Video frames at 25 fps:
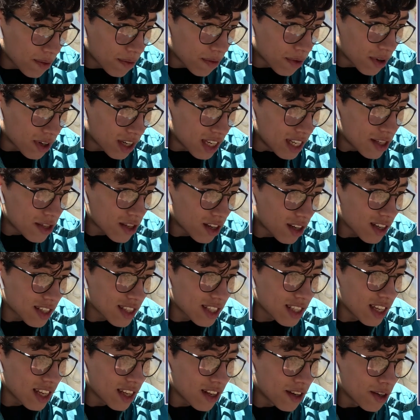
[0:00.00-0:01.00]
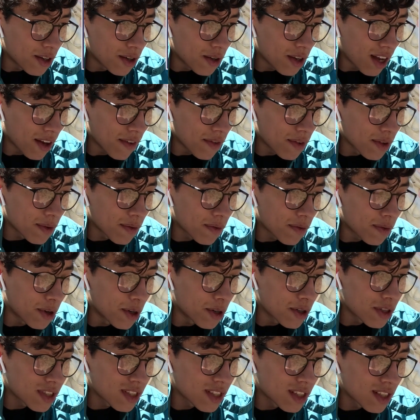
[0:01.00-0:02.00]
for each oscillator you have a
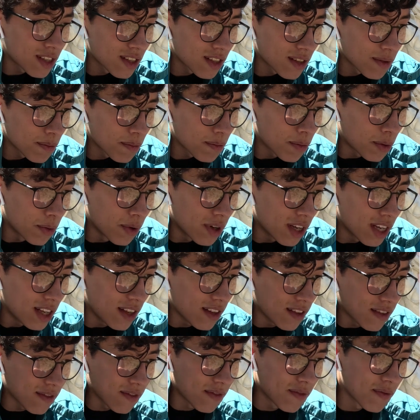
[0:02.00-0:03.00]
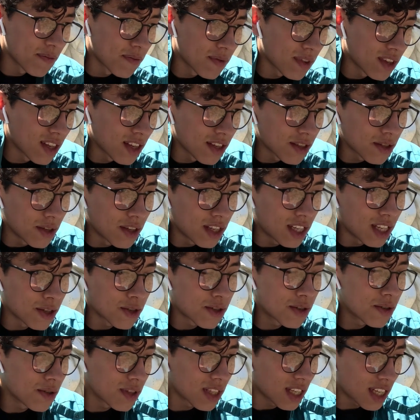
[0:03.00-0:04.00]
first point, so you can
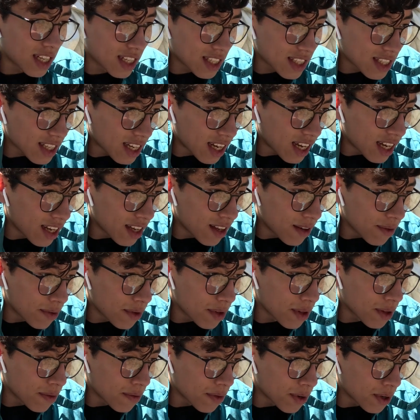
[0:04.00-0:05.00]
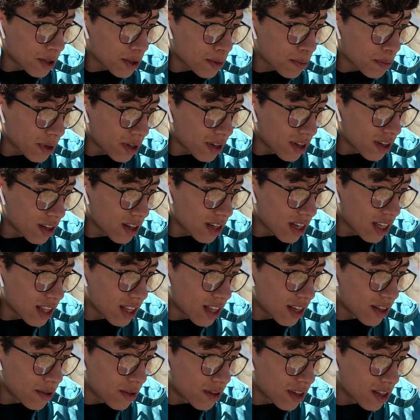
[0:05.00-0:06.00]
choose like a sine for the first part, and
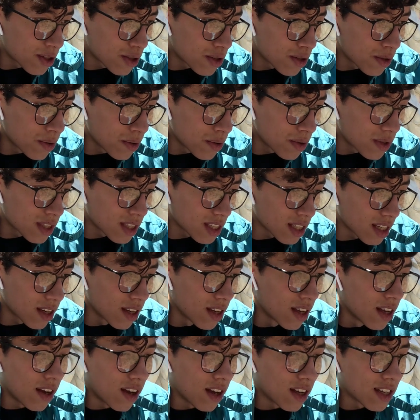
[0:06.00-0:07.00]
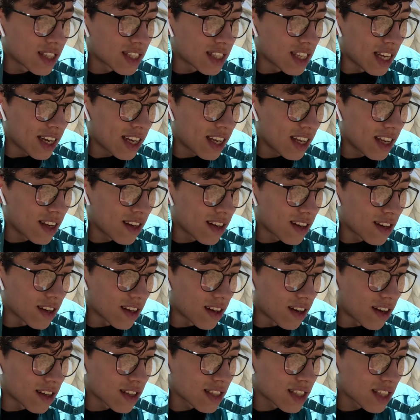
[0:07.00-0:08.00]
then you can choose a second
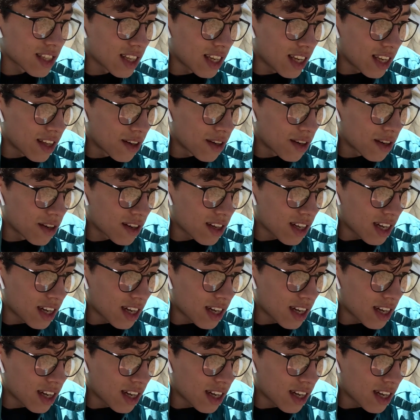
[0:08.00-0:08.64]
oscillator